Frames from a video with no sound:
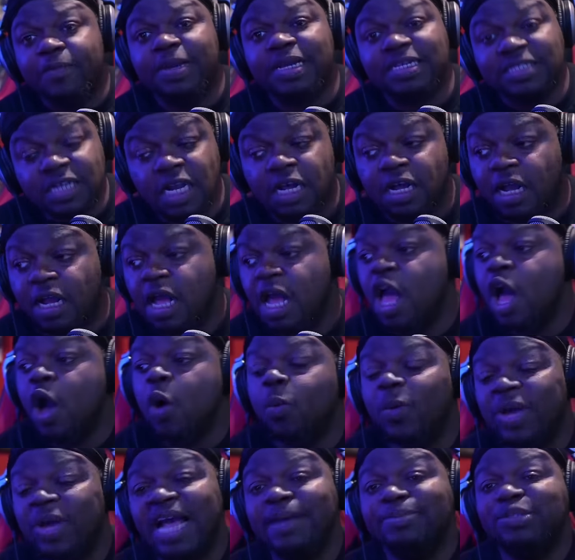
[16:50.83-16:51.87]
Because look,
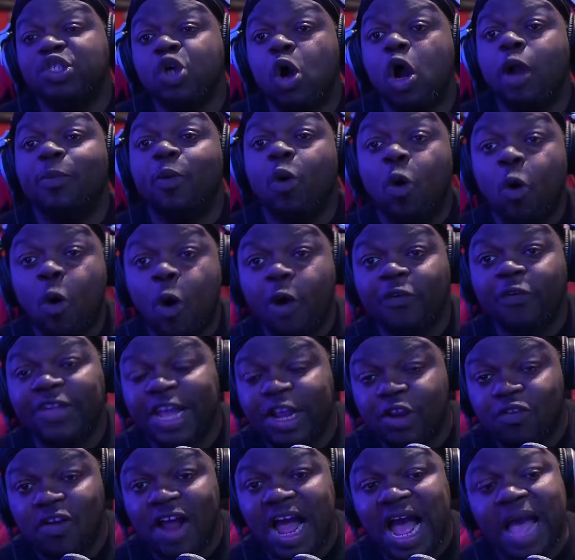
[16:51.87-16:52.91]
we absorb all their
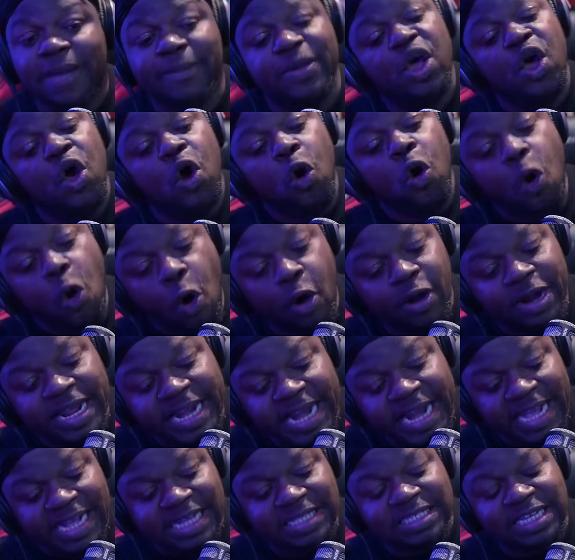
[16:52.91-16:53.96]
crime, all their
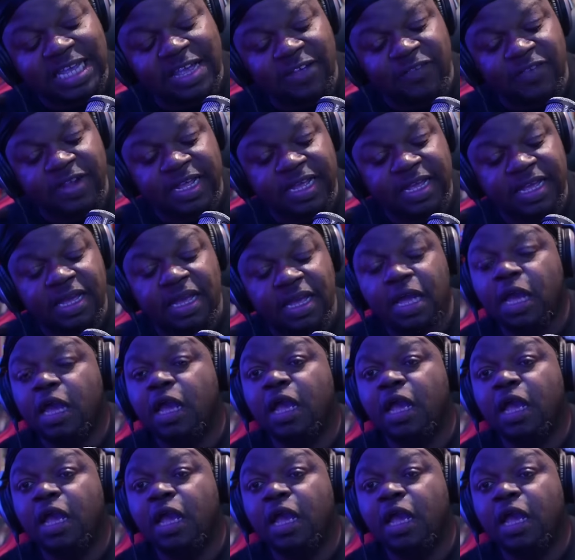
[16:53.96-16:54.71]
negativity,